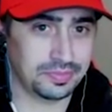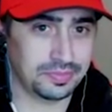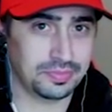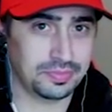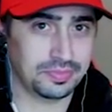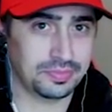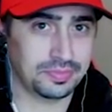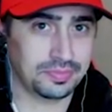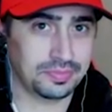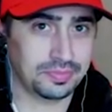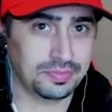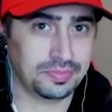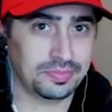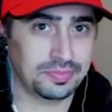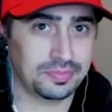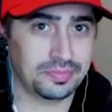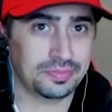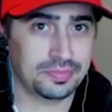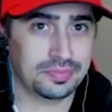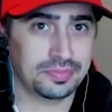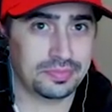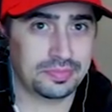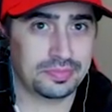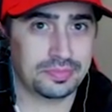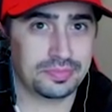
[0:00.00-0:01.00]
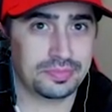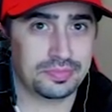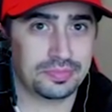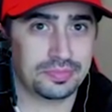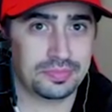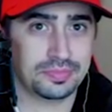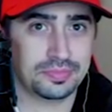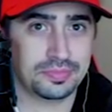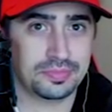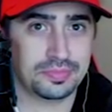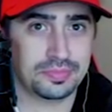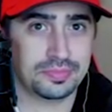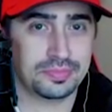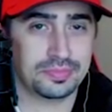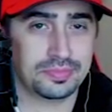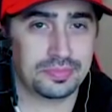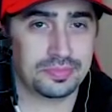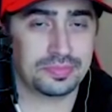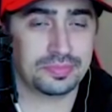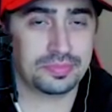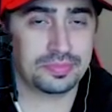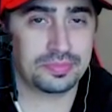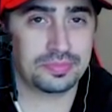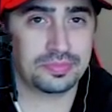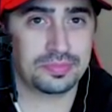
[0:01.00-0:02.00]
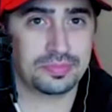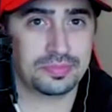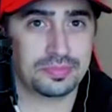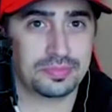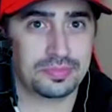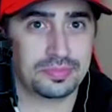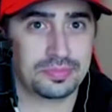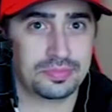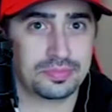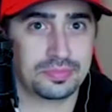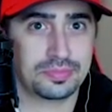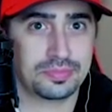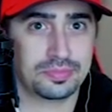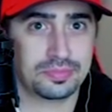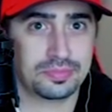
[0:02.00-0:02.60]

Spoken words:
The person shown says nothing.